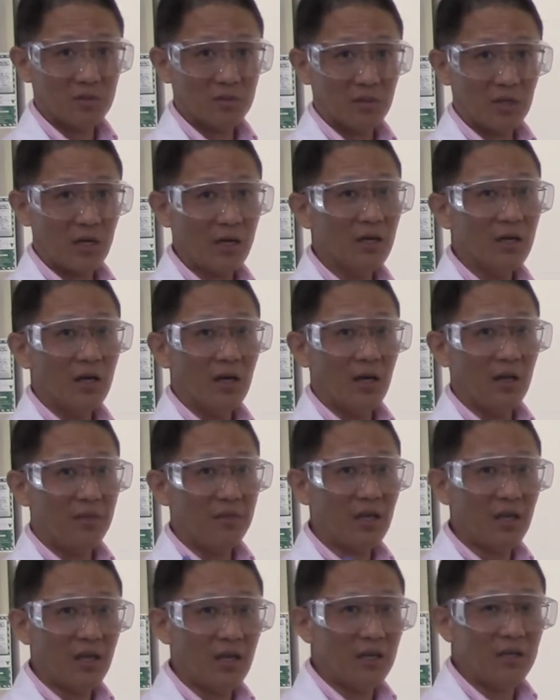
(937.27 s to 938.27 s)
Okay? And
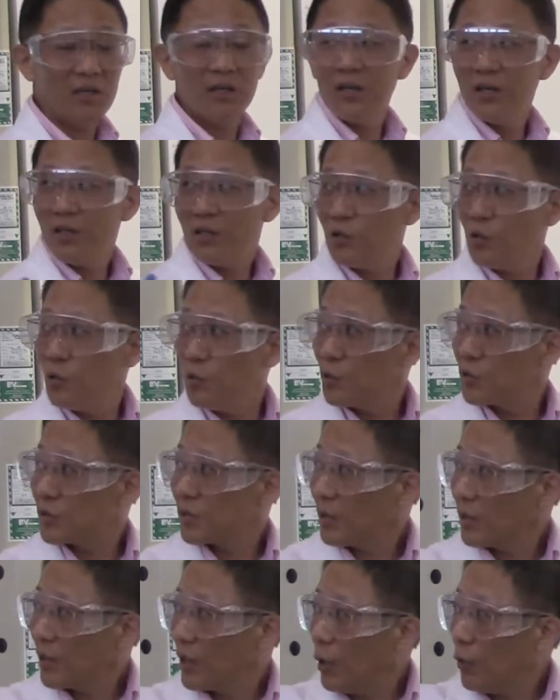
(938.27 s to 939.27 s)
then
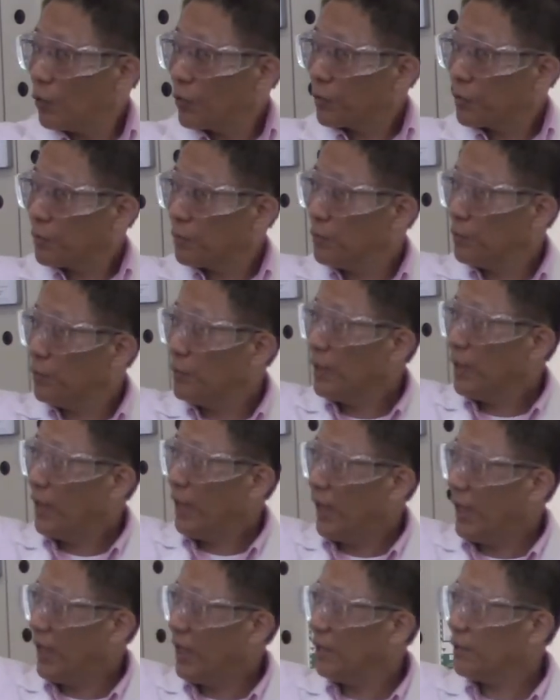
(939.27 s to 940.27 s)
going through
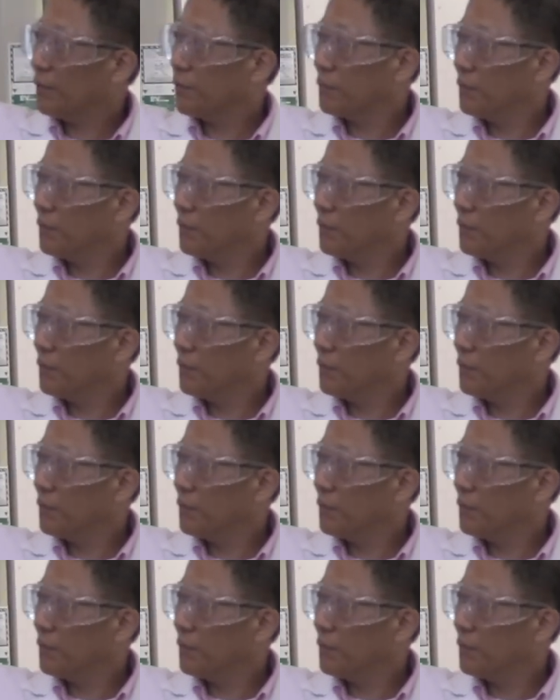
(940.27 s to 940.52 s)
A